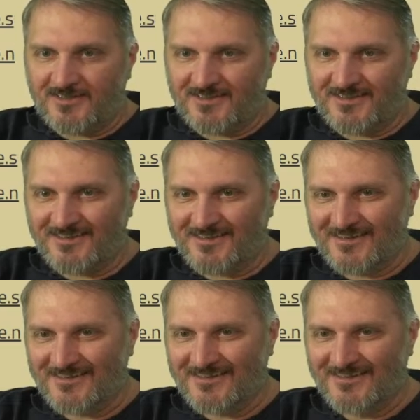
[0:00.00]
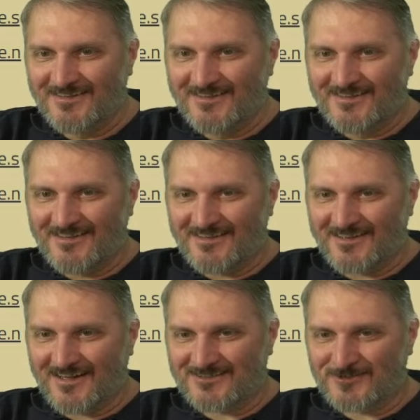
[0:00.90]
in the
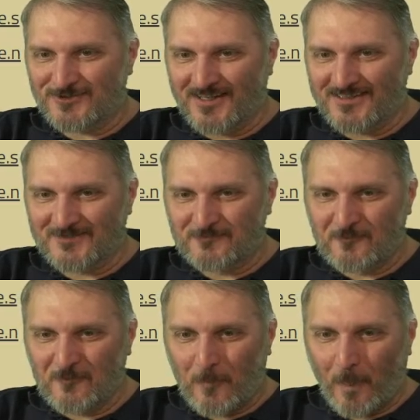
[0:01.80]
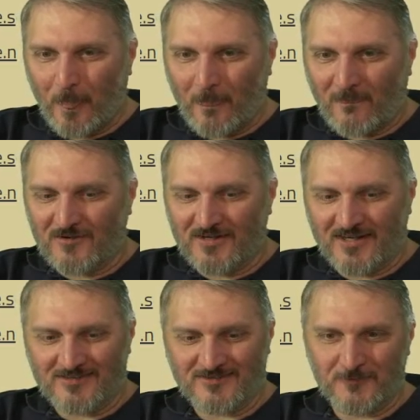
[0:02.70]
next 2 days or a day
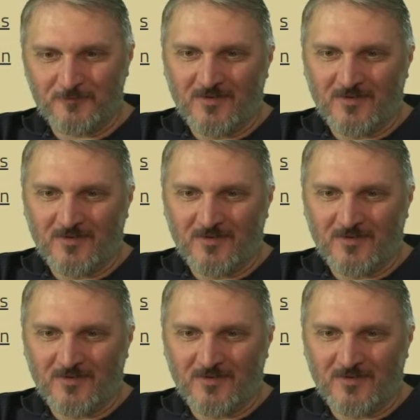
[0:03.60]
or so.